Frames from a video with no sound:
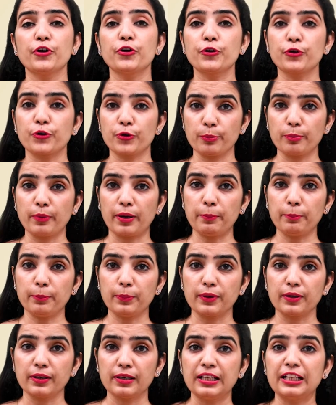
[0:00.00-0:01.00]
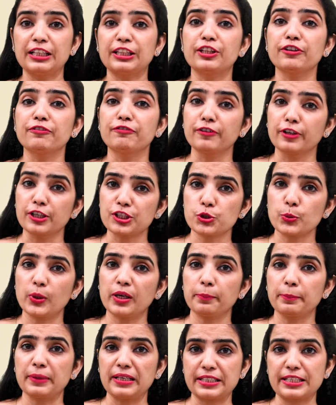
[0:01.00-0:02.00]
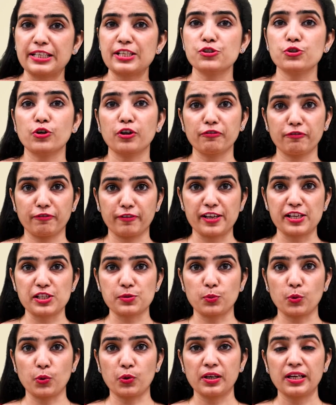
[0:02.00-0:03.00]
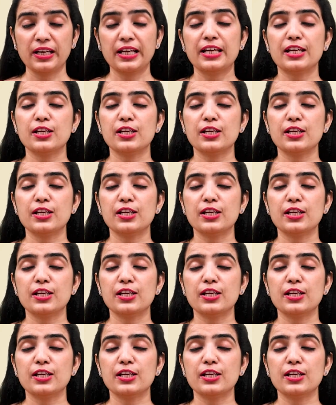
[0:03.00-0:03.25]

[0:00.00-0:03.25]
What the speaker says: Remember, the virtual meetings on Facebook